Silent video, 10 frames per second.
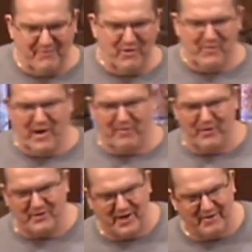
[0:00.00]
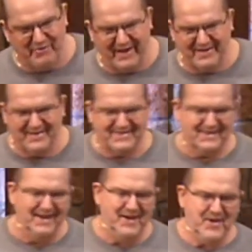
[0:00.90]
of you will be able to identify this.
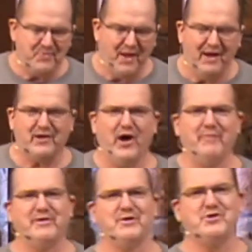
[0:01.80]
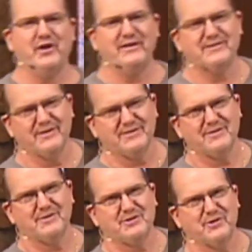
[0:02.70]
Come to Jesus
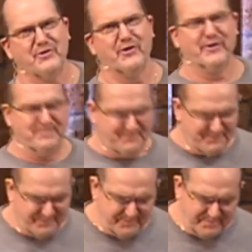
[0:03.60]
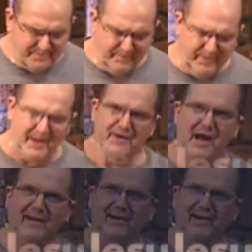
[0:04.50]
sooner, not